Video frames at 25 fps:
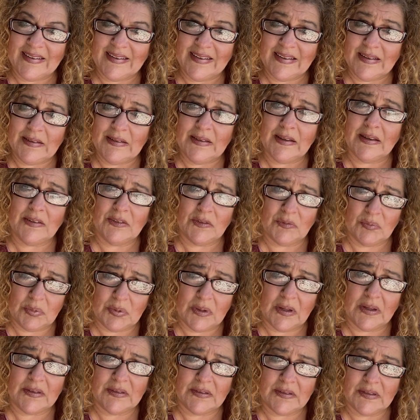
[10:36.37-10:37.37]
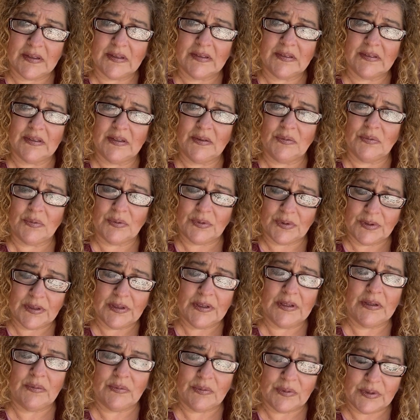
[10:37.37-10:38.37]
He does bless us. He
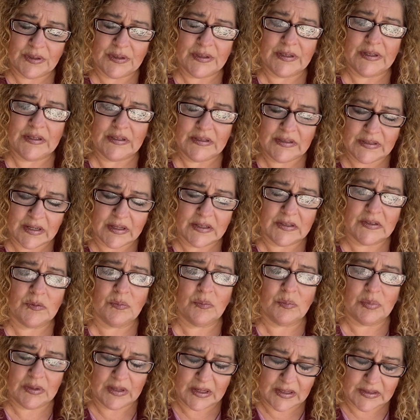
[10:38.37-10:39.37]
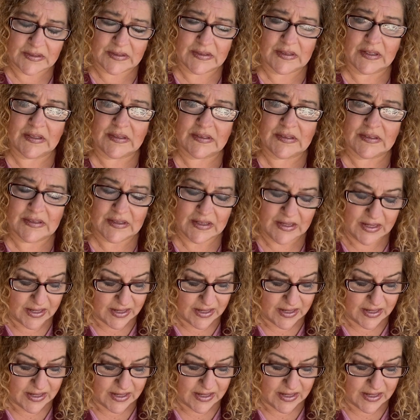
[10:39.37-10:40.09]
really, really does bless us.